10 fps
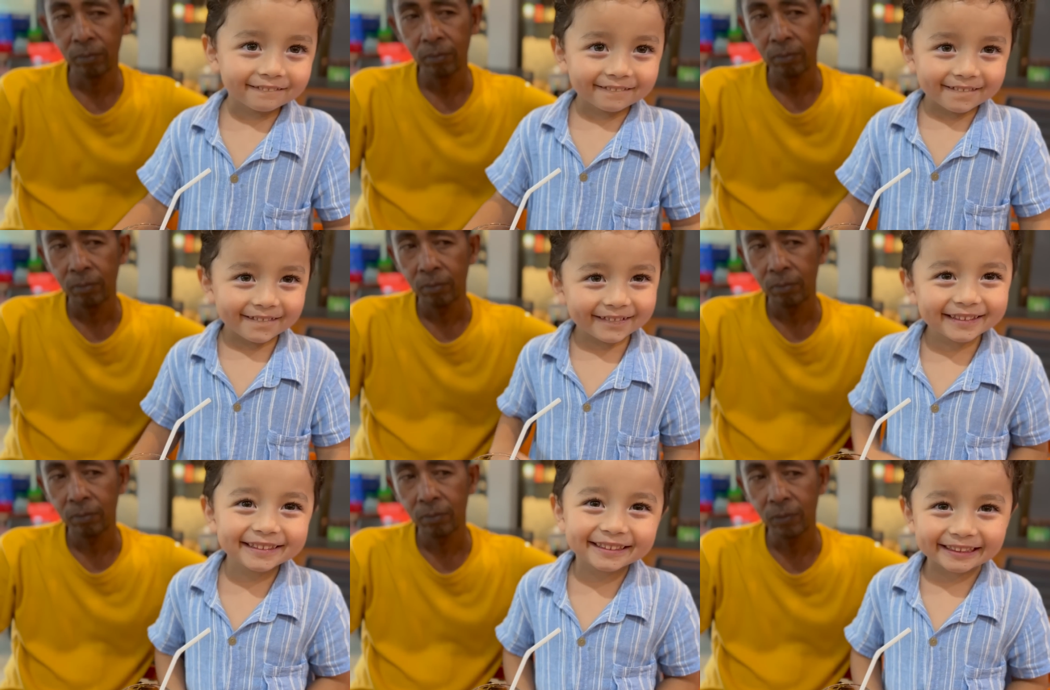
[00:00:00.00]

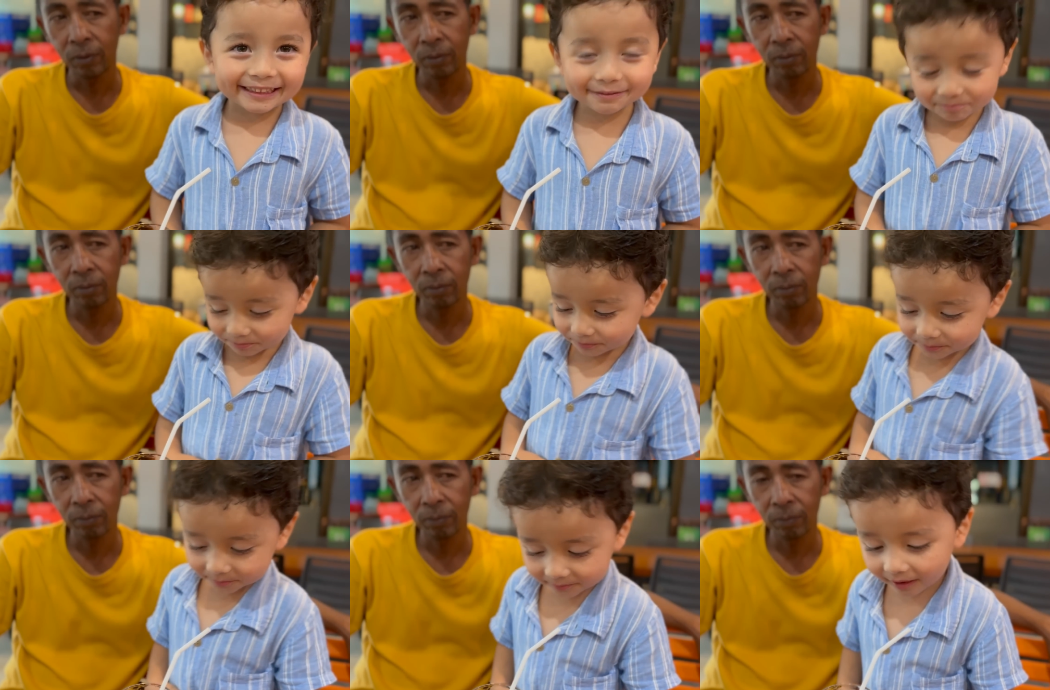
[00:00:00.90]

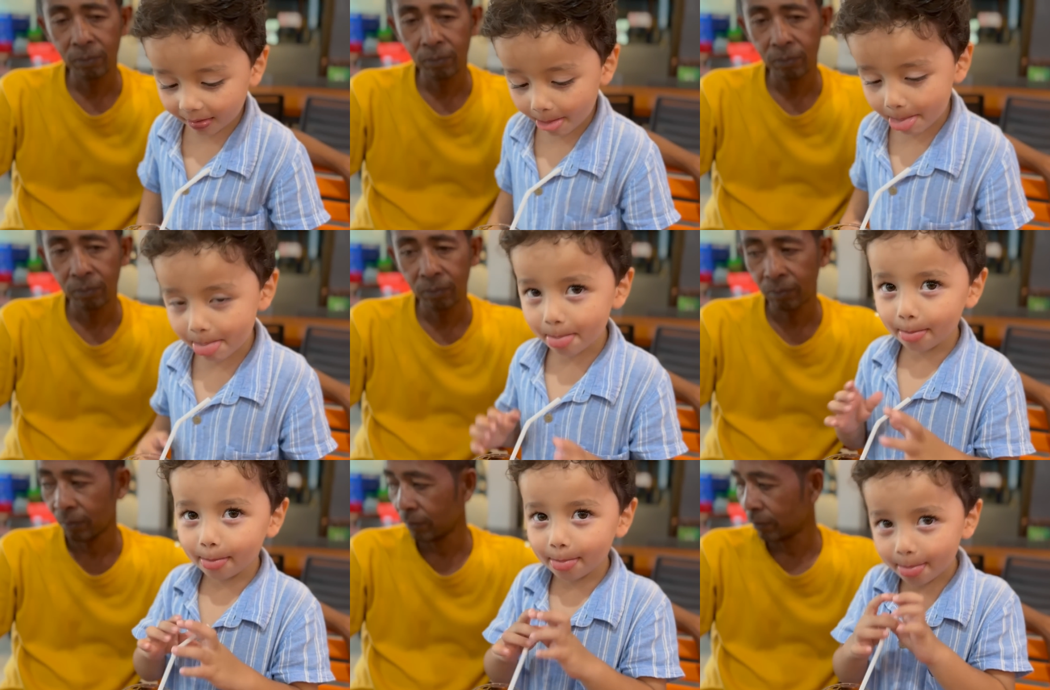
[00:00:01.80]

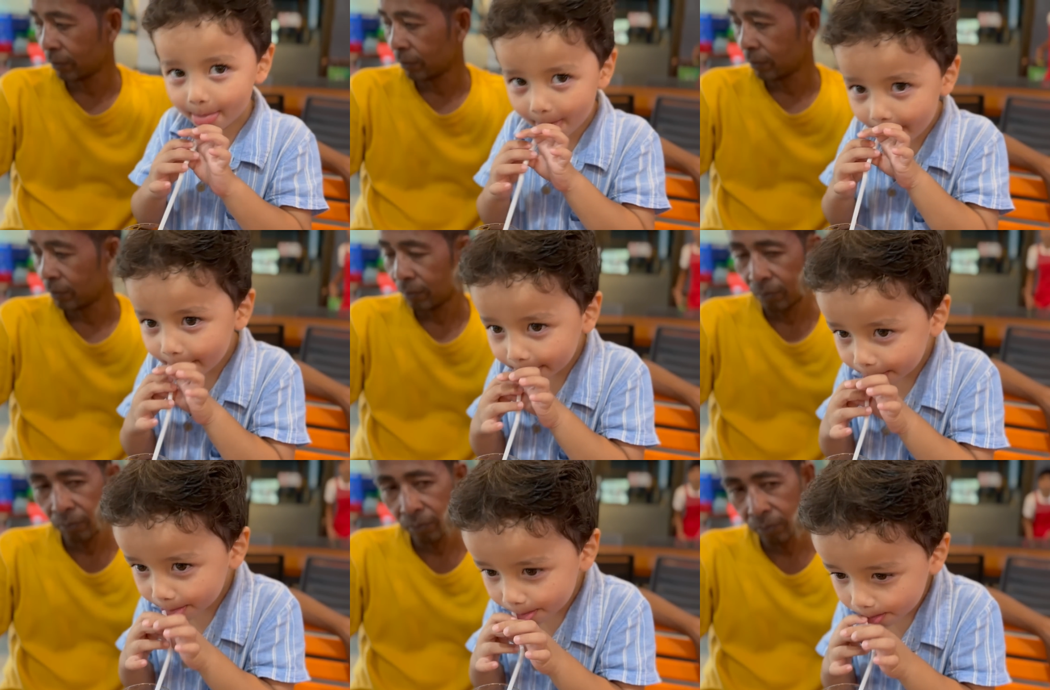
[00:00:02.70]
No one is speaking in this clip.